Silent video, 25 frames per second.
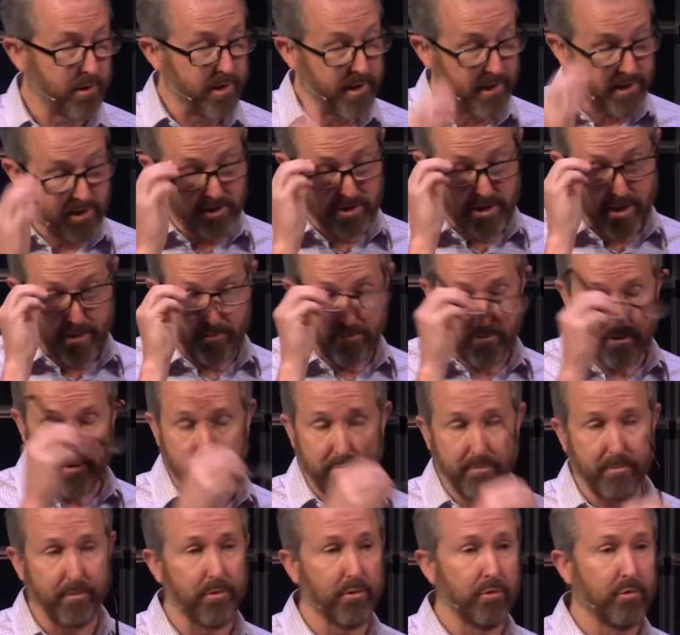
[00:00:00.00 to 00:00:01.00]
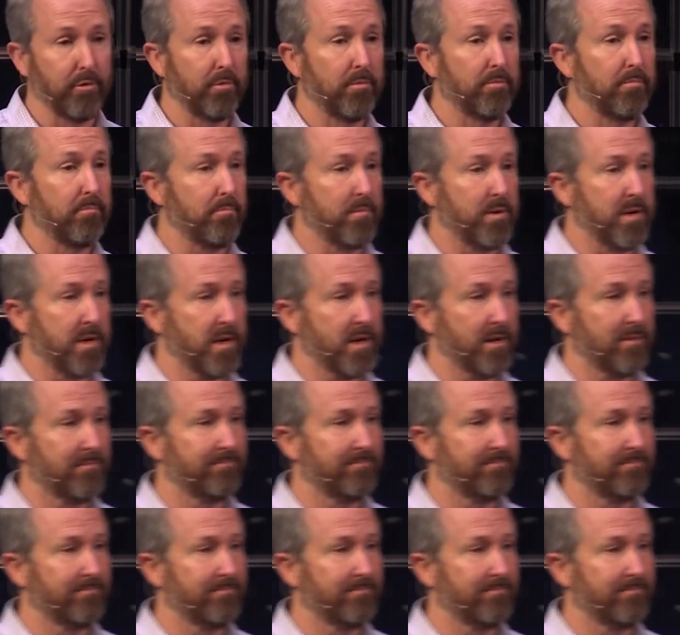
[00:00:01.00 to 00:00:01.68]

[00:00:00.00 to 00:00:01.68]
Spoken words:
except through me.